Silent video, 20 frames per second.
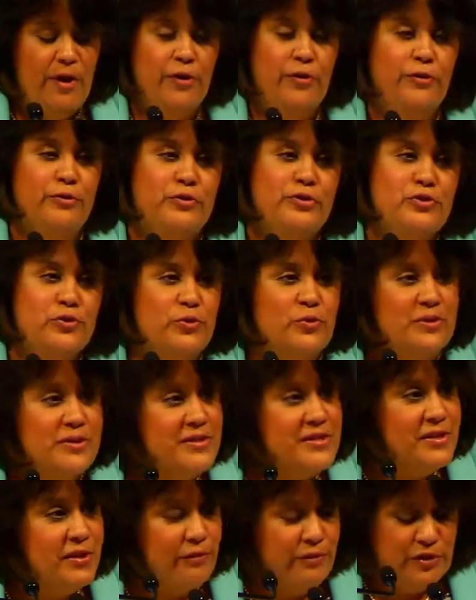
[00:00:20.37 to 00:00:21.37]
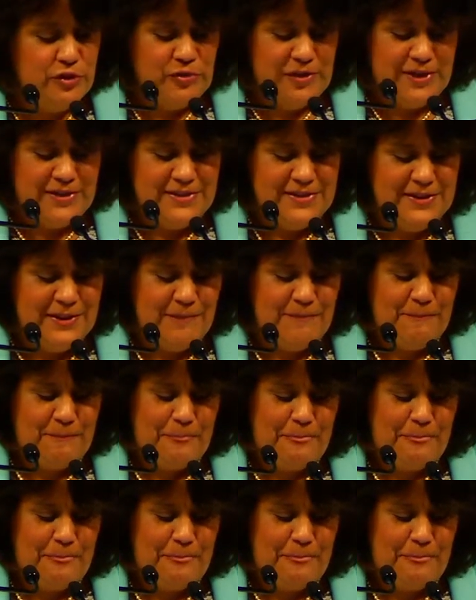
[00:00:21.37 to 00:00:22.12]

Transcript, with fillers: other students here at Tri-C.